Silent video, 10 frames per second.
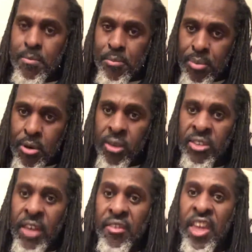Brooks
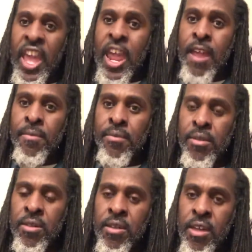have gave
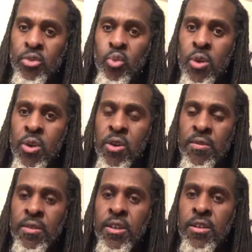his word
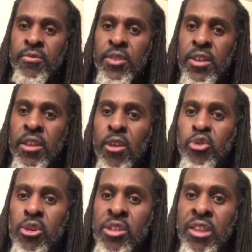to the Eagles
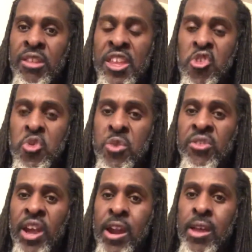organization that he's going to
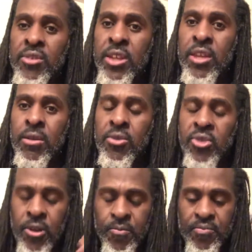retire as an Eagle.
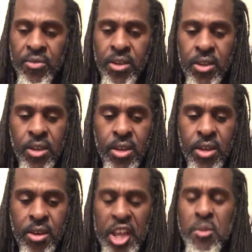So
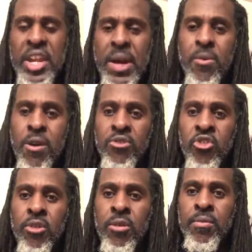that's what I want
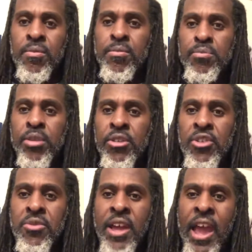to bring to
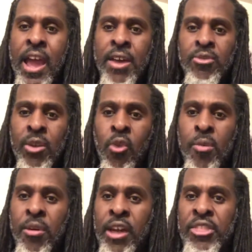you guys right
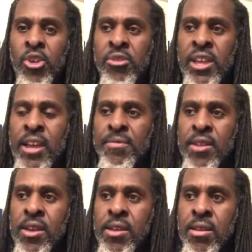quick because I know that
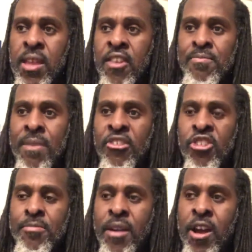information
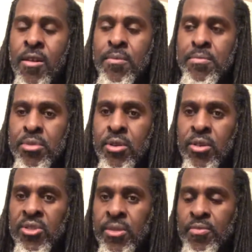about
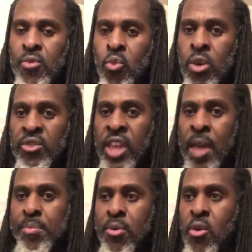Brooks was
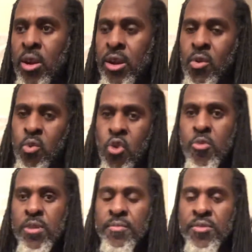at point a rumor,